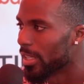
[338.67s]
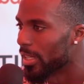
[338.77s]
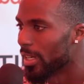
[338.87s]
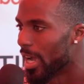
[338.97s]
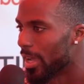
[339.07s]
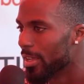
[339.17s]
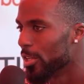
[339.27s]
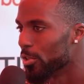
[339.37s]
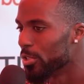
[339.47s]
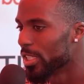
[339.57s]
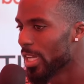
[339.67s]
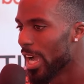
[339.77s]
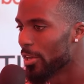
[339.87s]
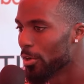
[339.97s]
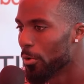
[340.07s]
Like usually
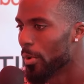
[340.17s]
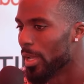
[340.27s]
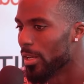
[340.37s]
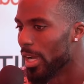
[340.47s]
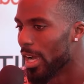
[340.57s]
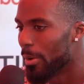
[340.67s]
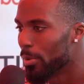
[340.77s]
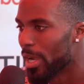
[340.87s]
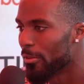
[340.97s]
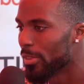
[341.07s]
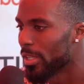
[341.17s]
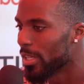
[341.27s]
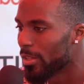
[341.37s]
I know when I put everything